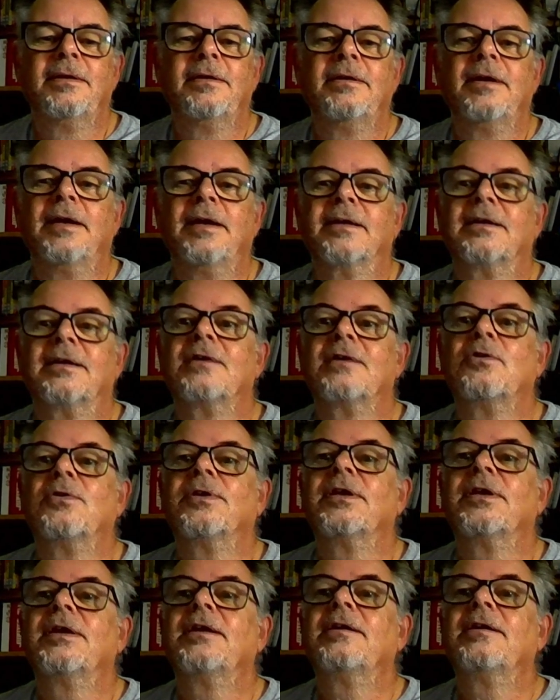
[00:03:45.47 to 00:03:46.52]
I'm going to click on
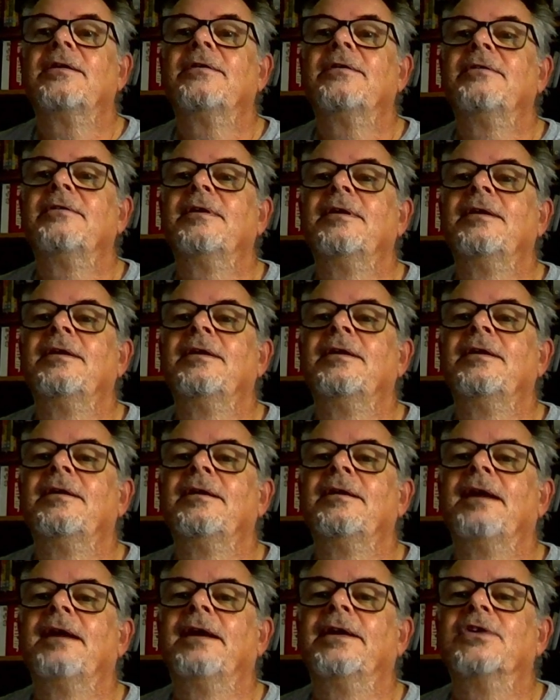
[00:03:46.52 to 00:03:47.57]
here,
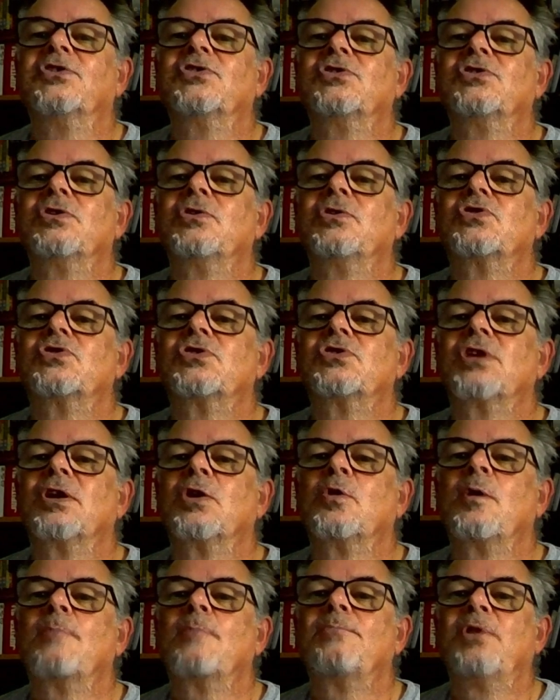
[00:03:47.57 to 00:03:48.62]
and it should
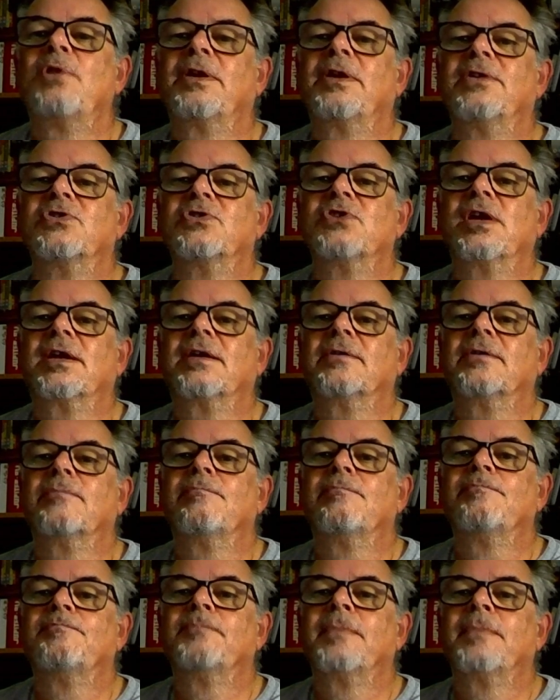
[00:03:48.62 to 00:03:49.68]
show Plugin Checker.
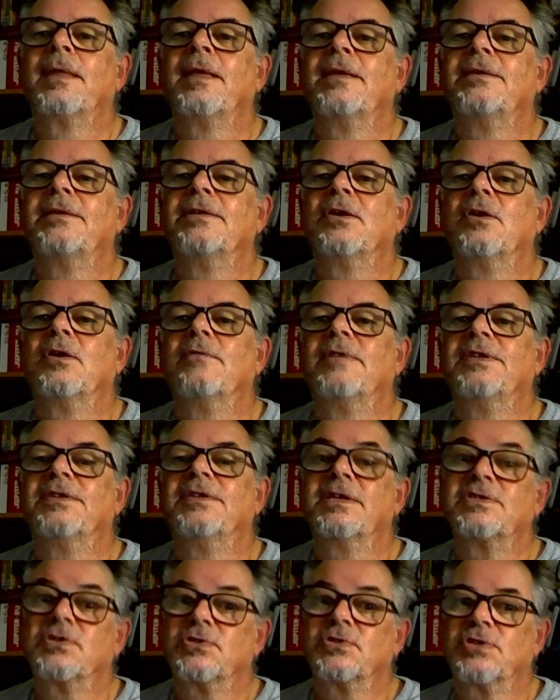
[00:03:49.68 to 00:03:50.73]
Now, if it
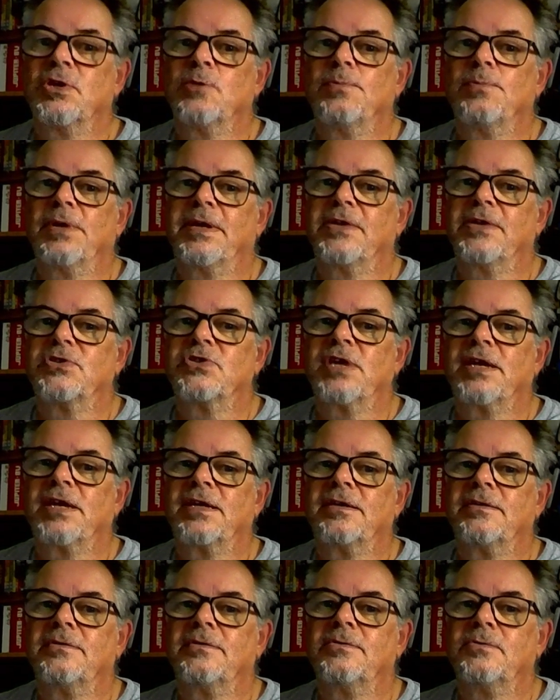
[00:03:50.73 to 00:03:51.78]
doesn't show Plugin
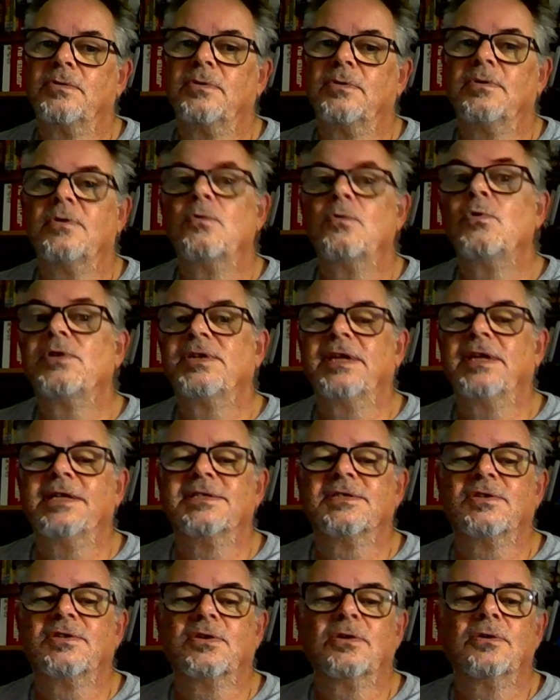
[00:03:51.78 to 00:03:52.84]
Checker, all you need to
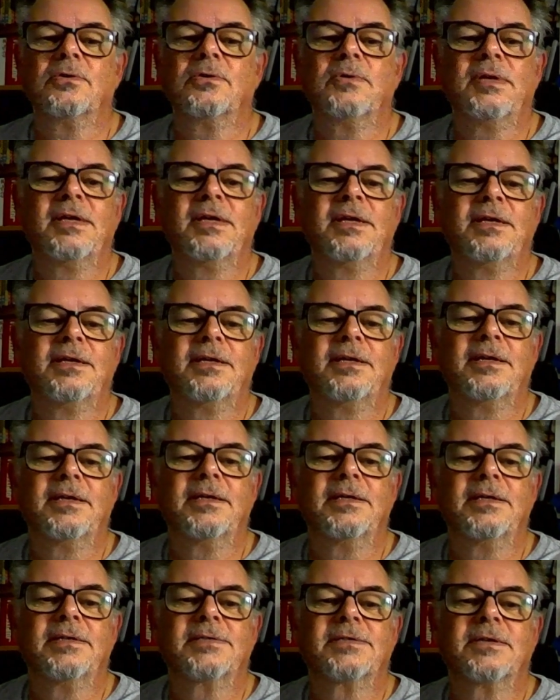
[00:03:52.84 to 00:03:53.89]
do
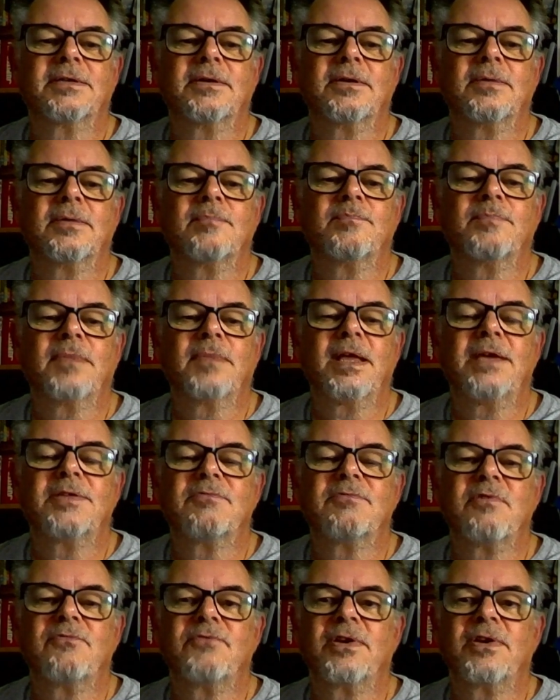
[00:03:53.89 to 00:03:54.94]
is either
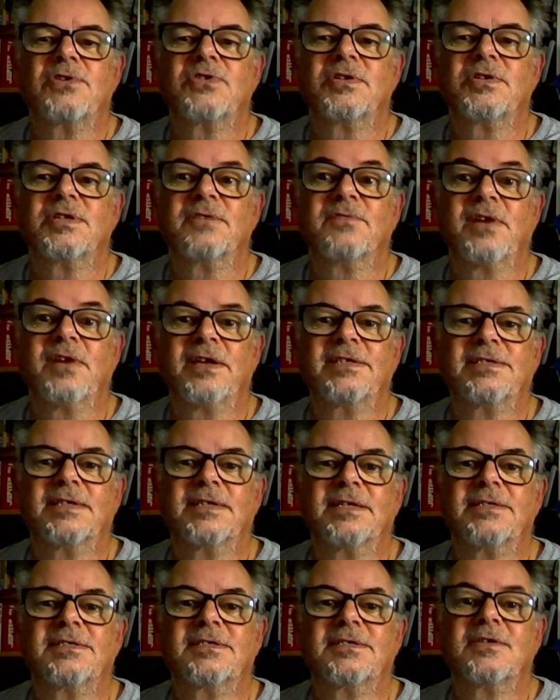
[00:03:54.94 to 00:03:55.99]
refresh the device
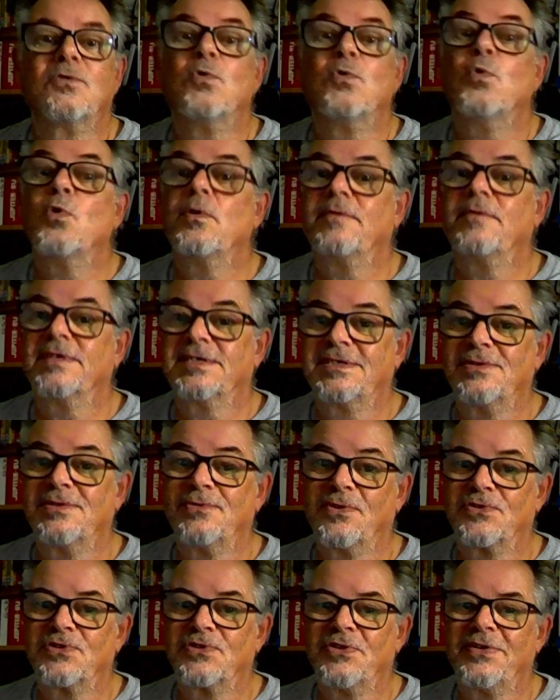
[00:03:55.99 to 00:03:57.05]
list, or if it's still not
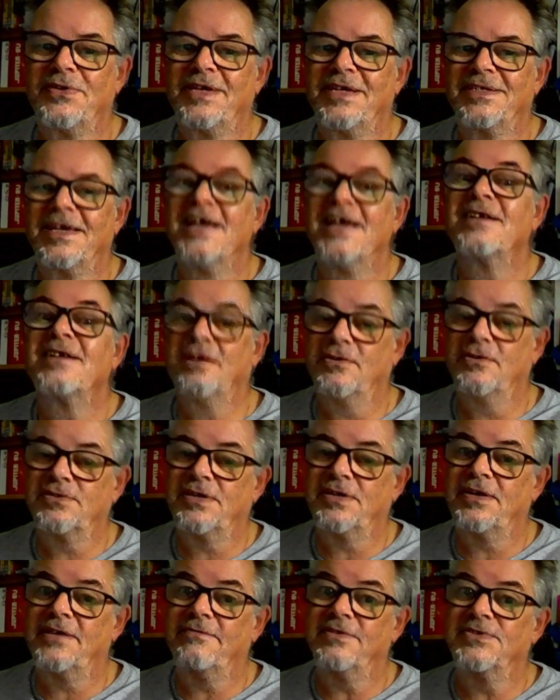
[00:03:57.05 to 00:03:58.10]
showing it, close
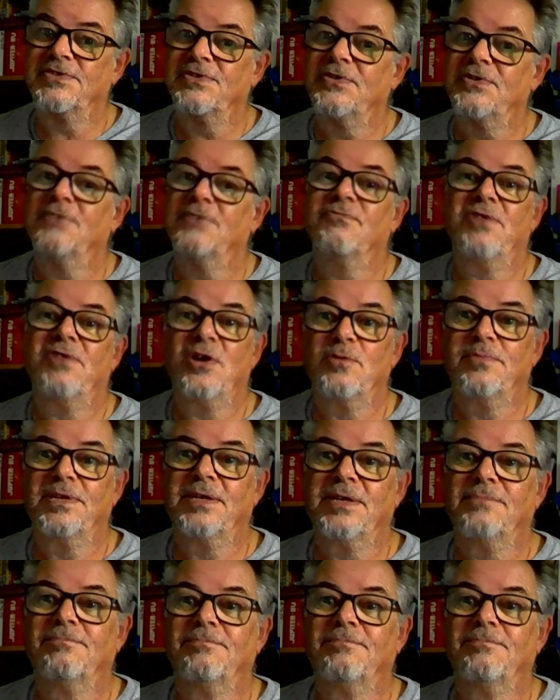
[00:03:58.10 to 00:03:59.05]
down FL Studio and reopen it.